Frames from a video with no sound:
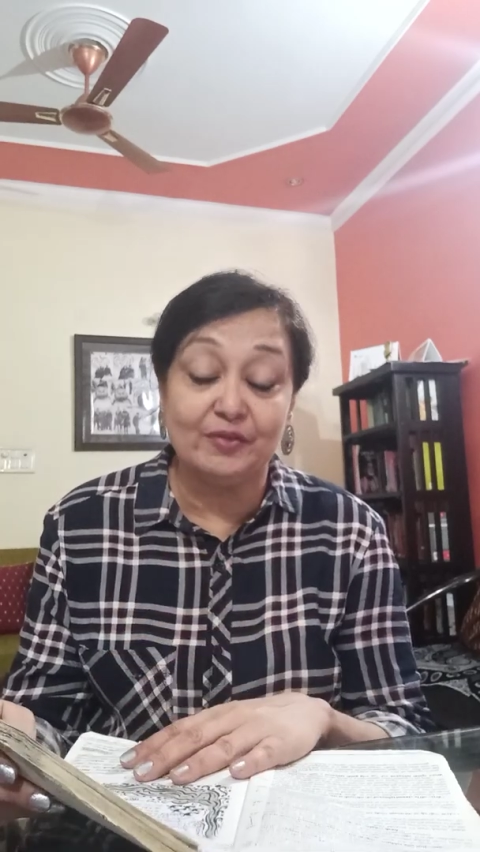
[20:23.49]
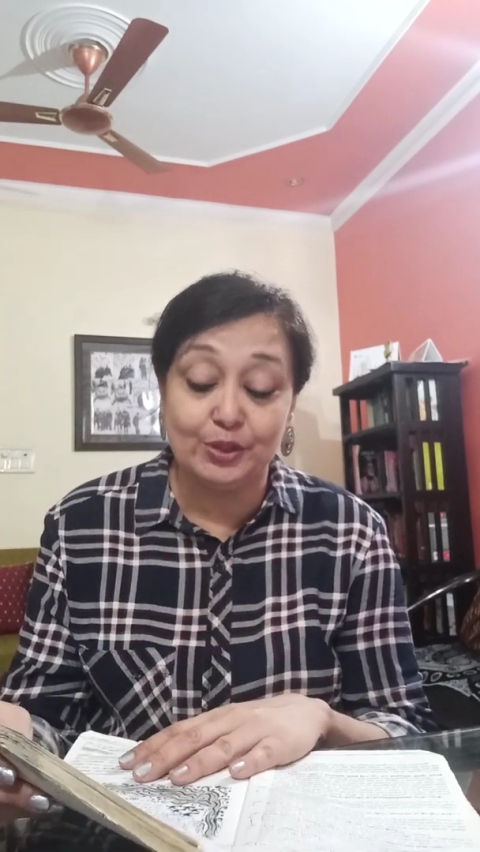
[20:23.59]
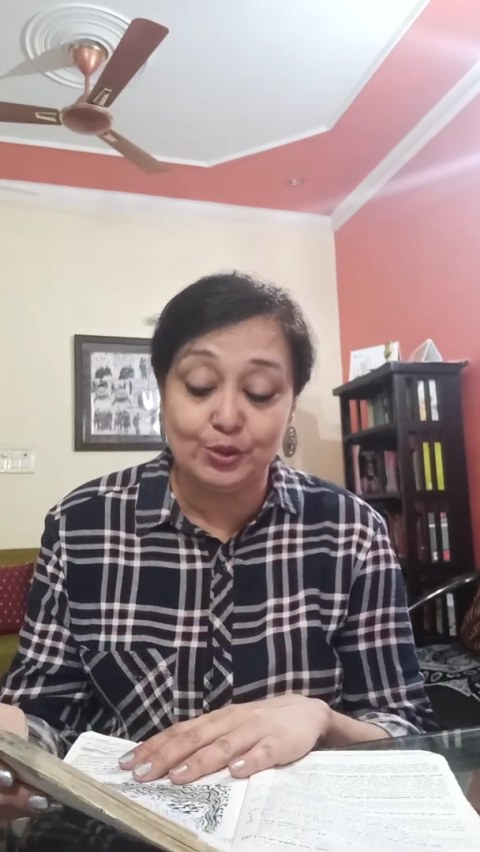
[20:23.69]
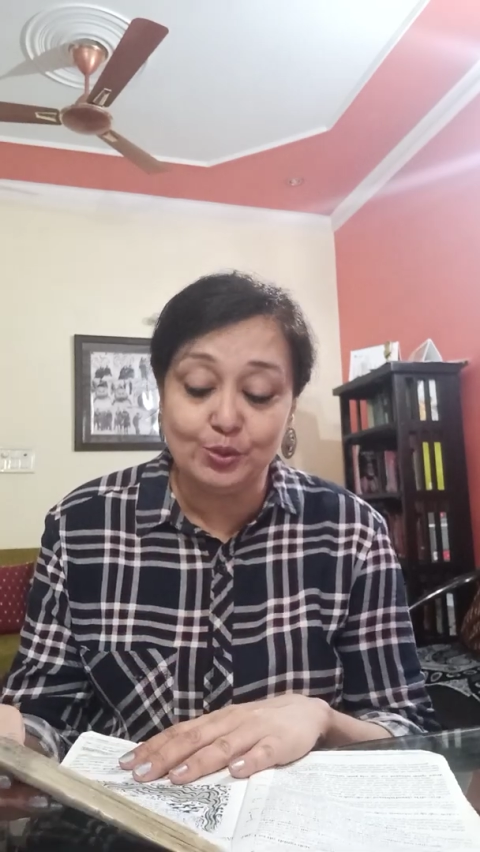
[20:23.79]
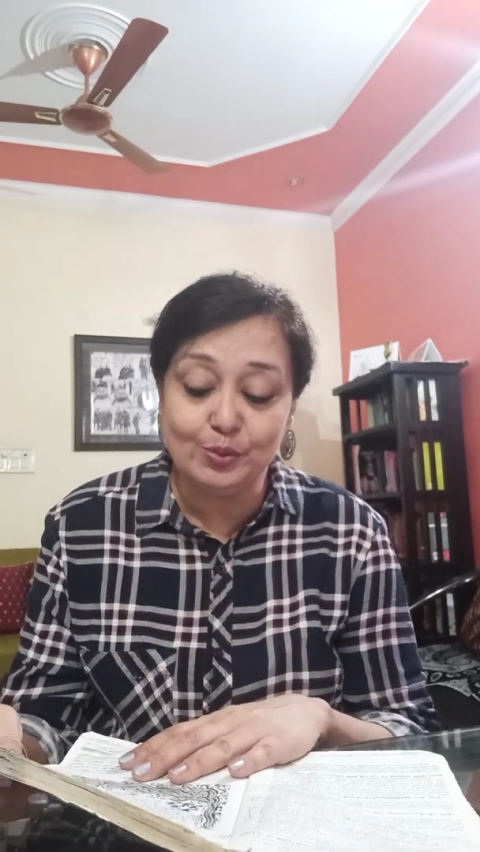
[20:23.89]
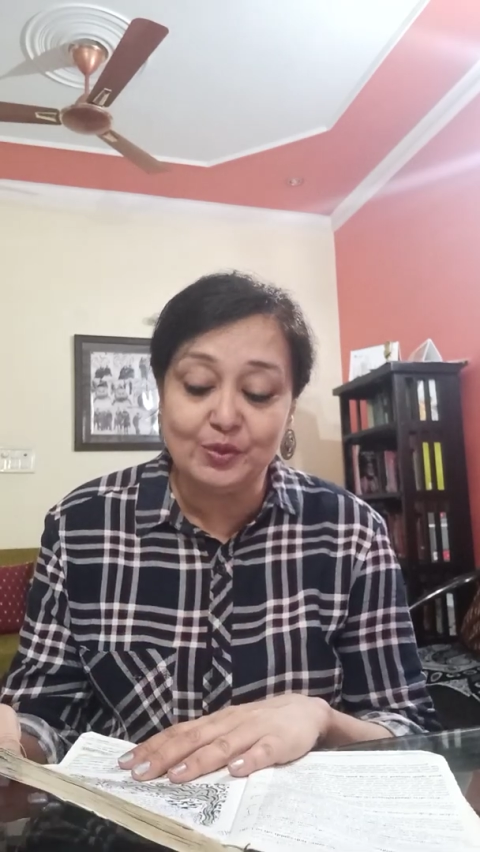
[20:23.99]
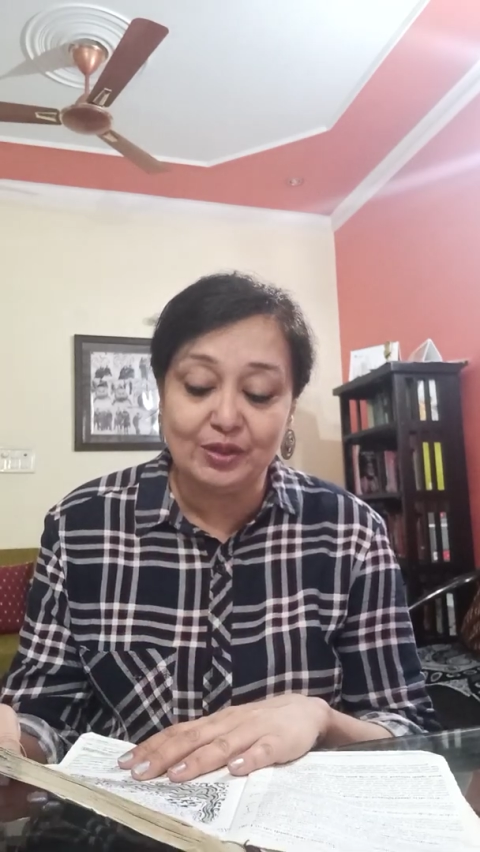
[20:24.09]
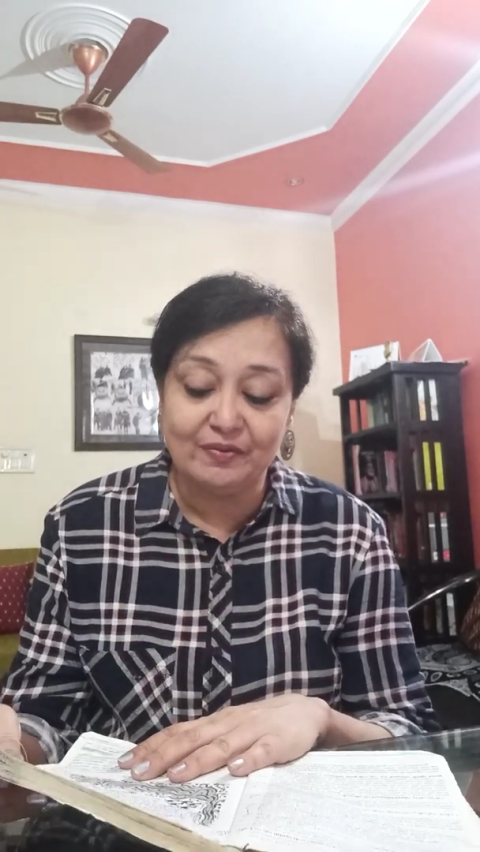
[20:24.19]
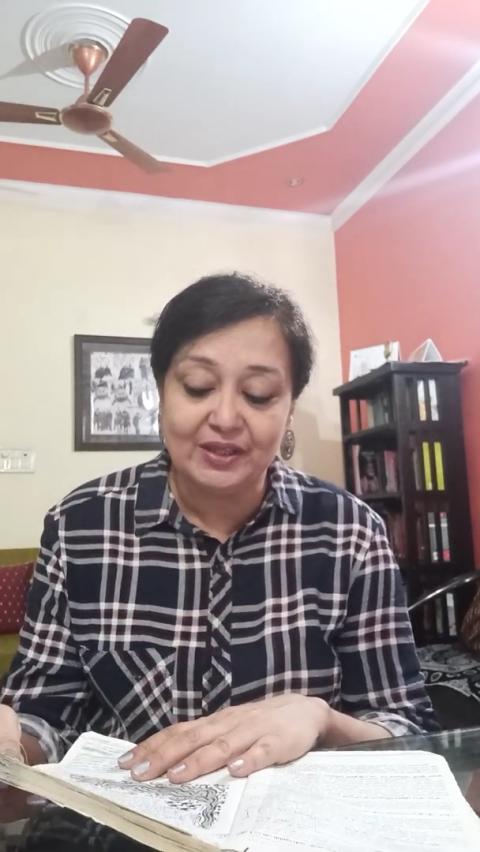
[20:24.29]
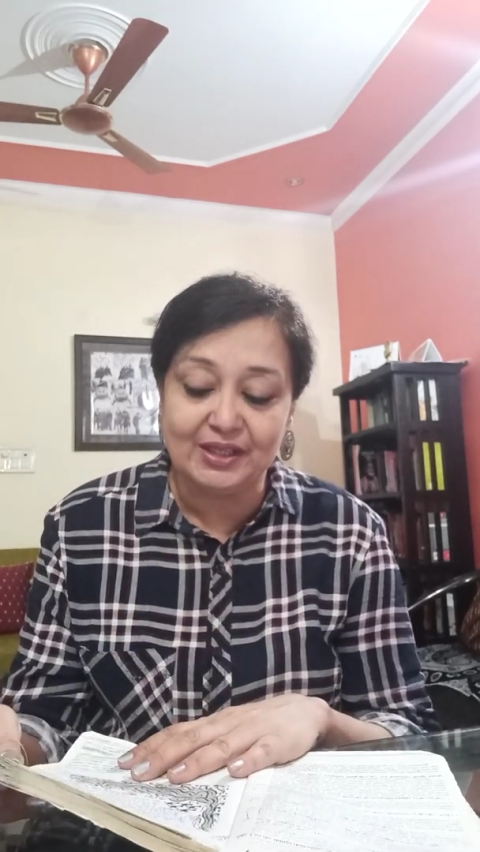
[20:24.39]
the dooms
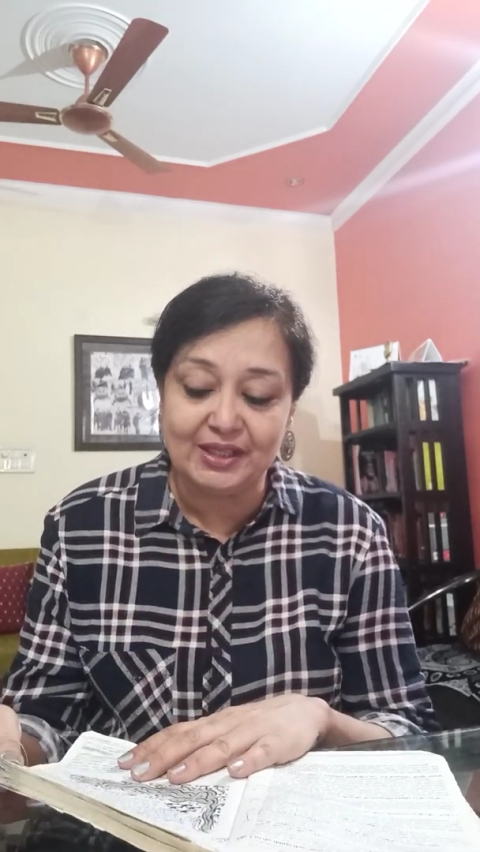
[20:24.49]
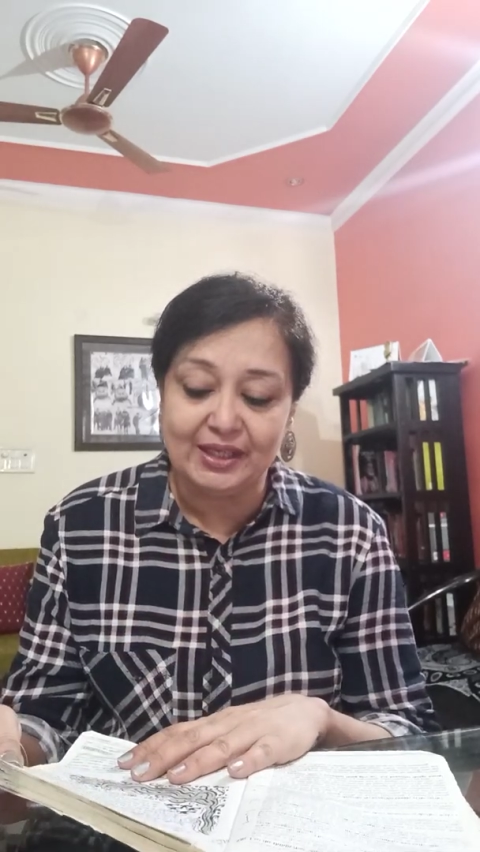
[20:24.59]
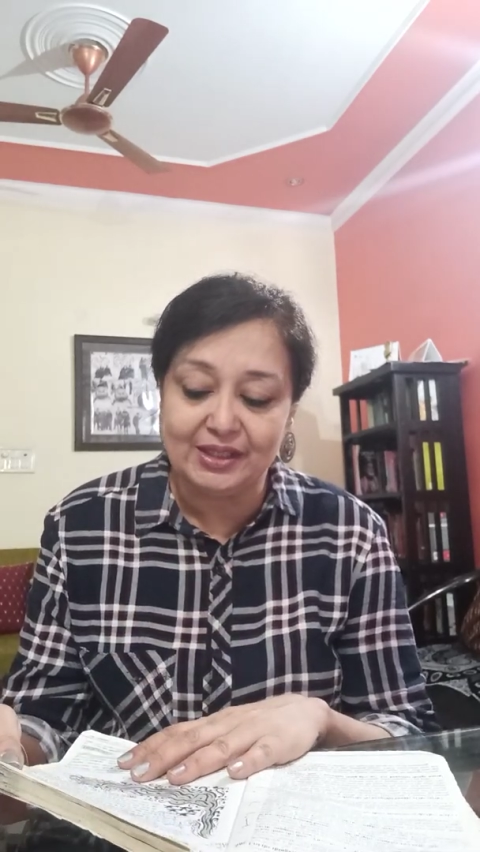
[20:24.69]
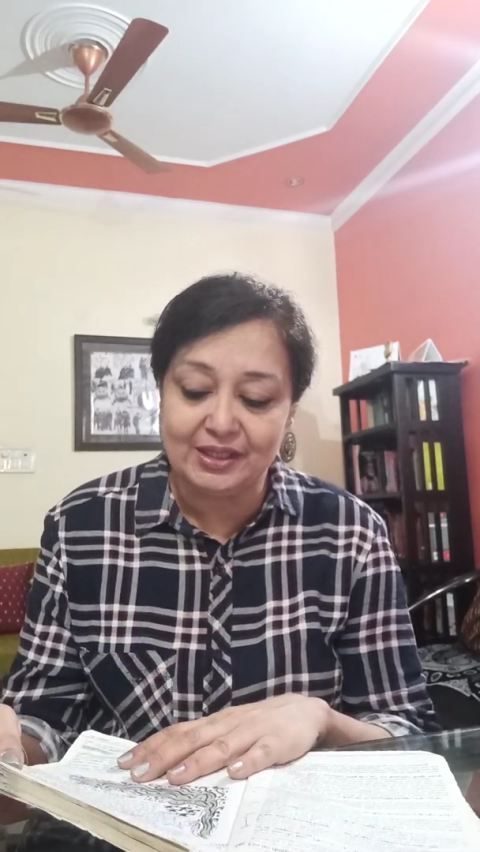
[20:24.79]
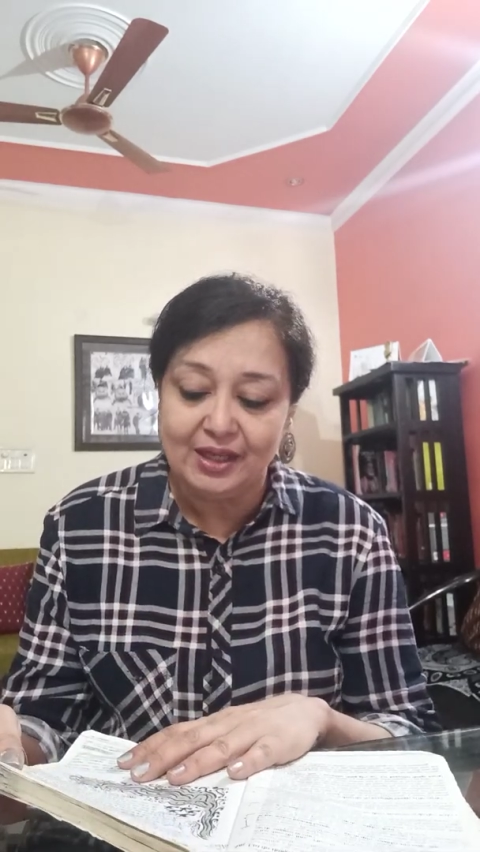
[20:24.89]
of the dead,